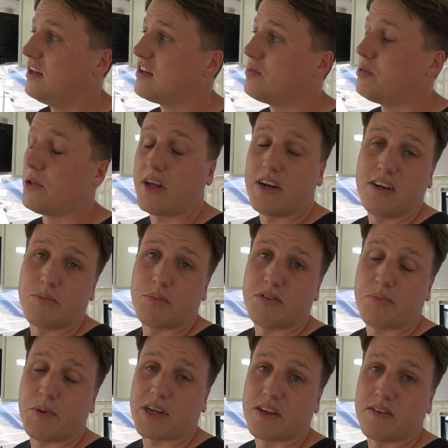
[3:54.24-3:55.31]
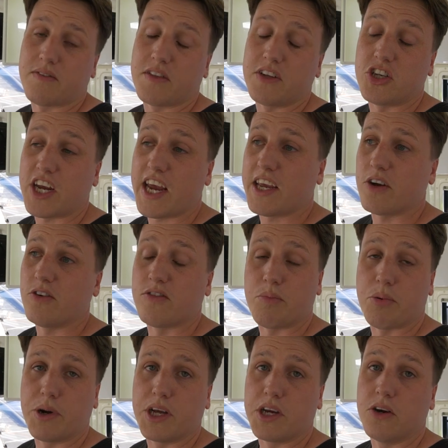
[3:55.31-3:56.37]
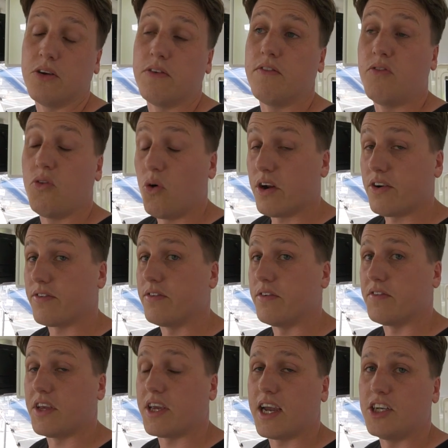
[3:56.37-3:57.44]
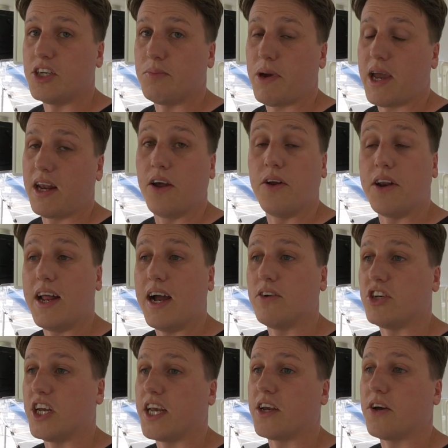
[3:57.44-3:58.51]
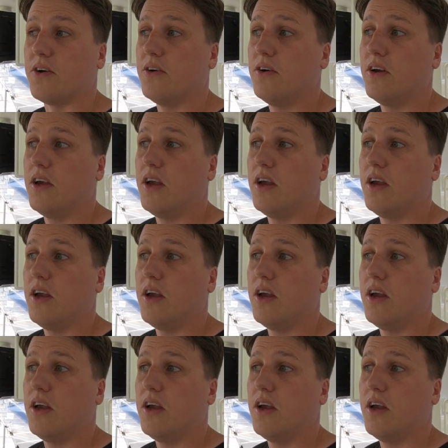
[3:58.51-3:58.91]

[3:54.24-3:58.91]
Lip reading: To put that into perspective, the Jayco's are pretty good, 450 kg payload in our Jayco.